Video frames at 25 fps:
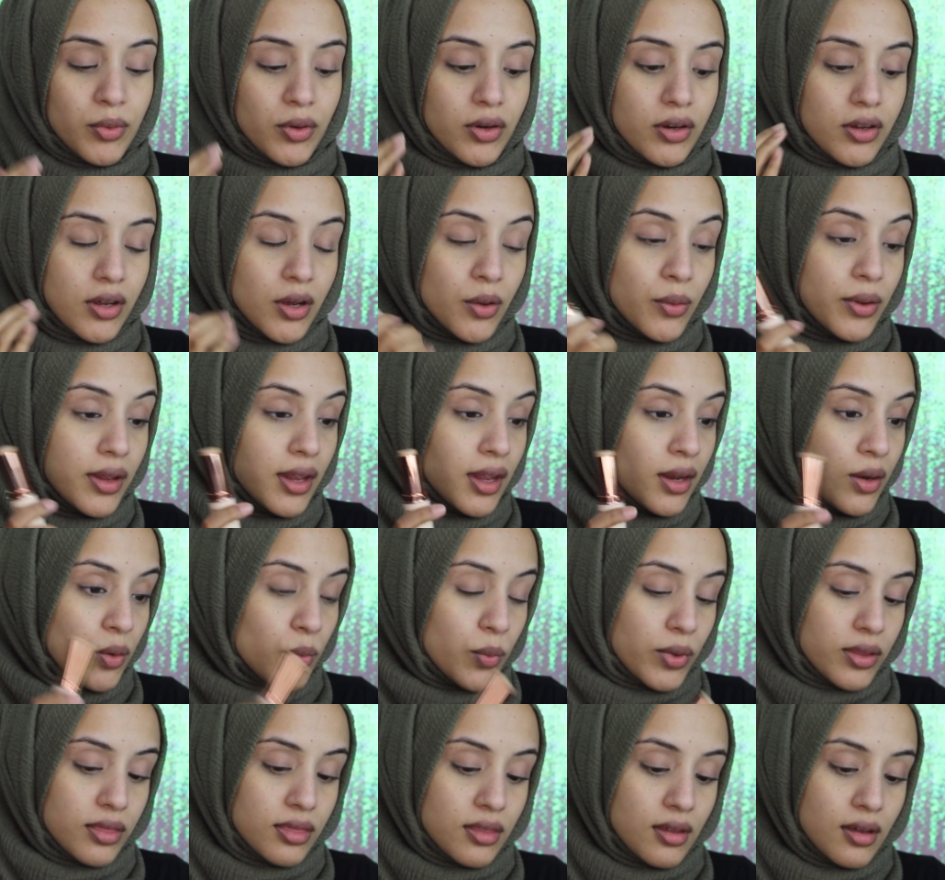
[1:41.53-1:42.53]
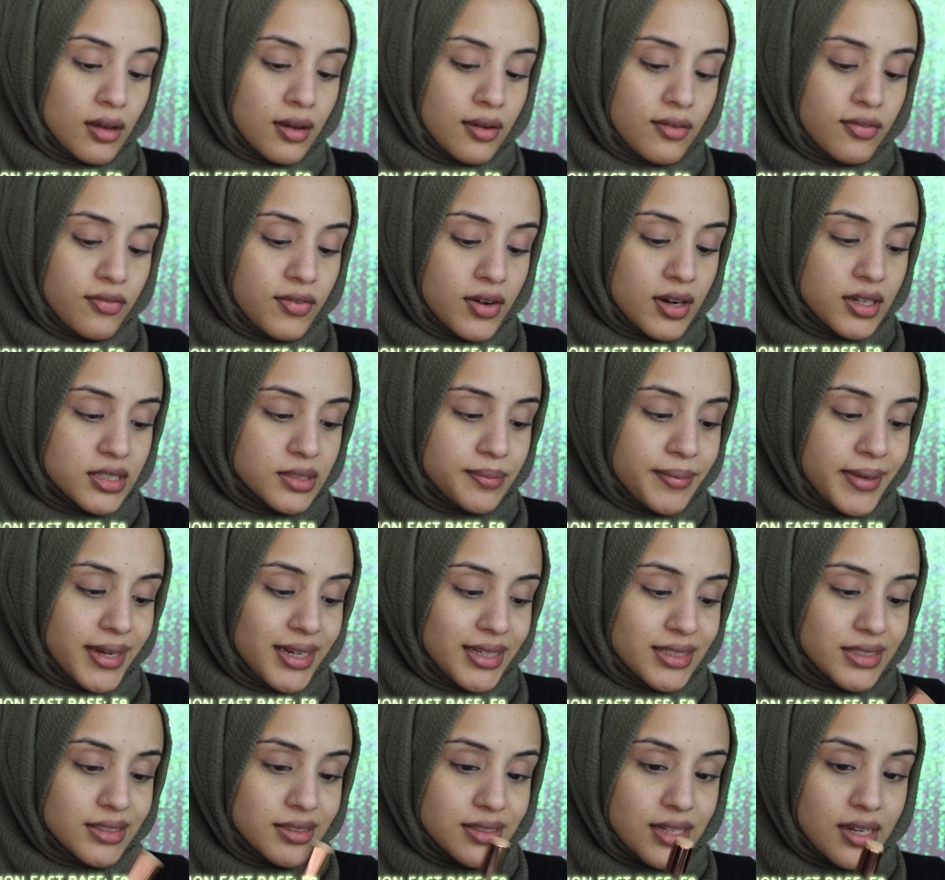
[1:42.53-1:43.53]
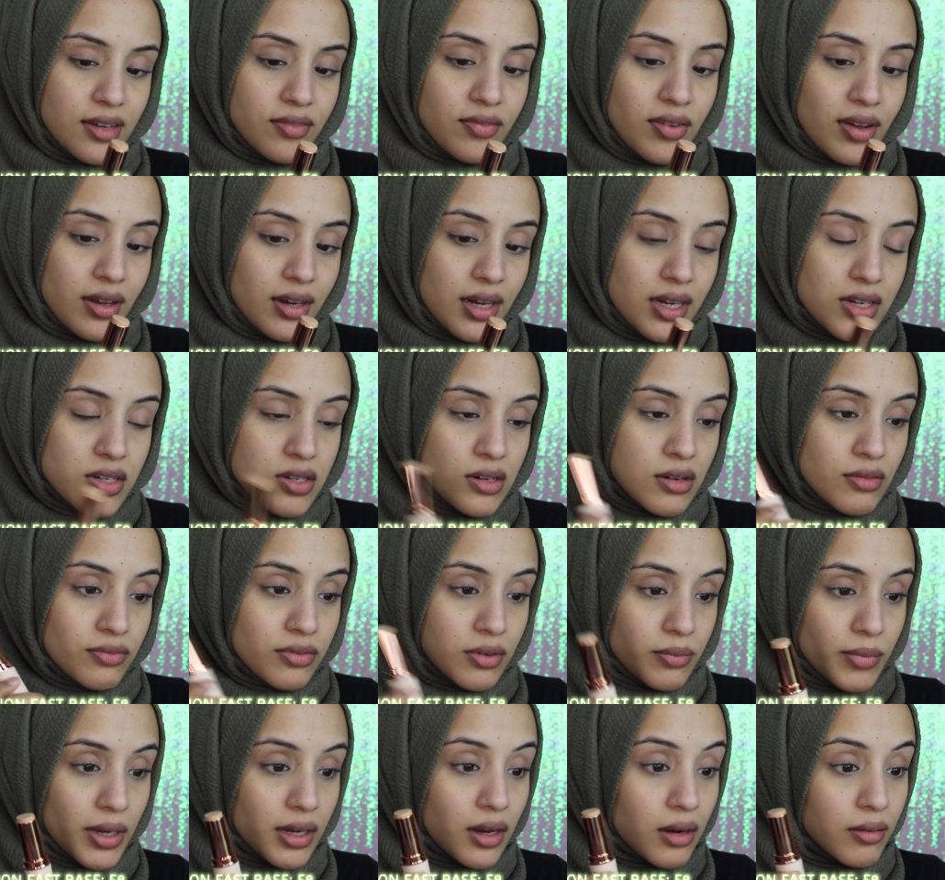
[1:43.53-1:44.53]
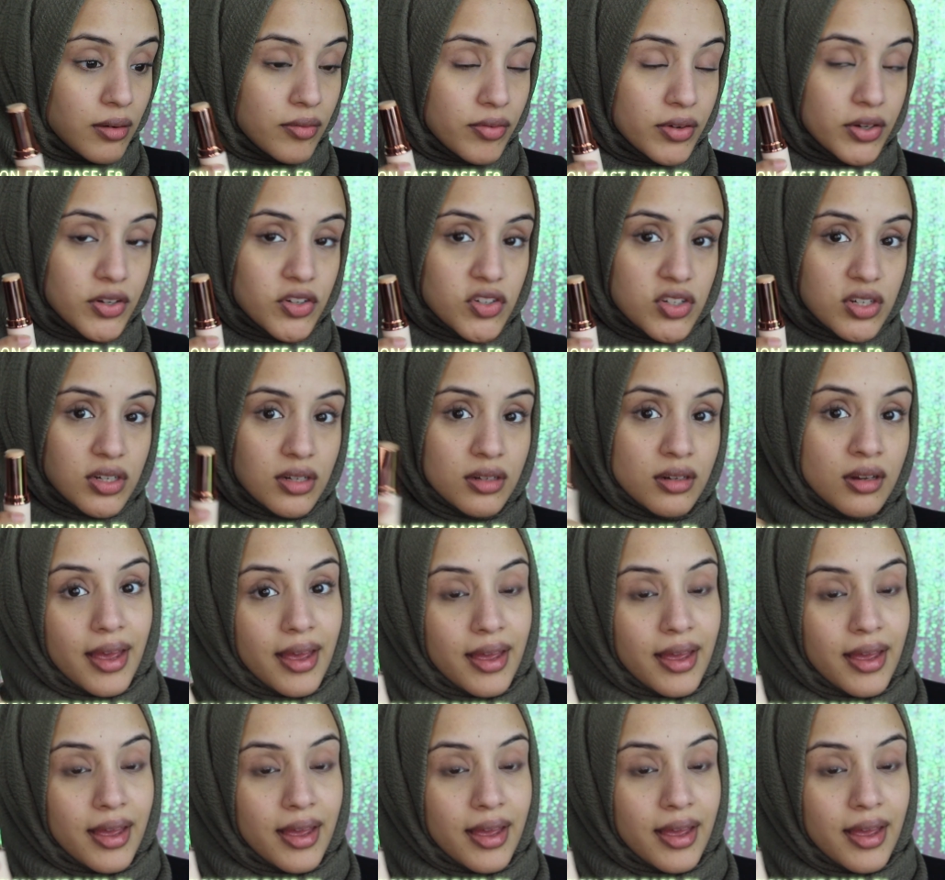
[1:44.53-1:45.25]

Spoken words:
I'm going to go in with the Fast Base Stick Foundation for Makeup Revolution.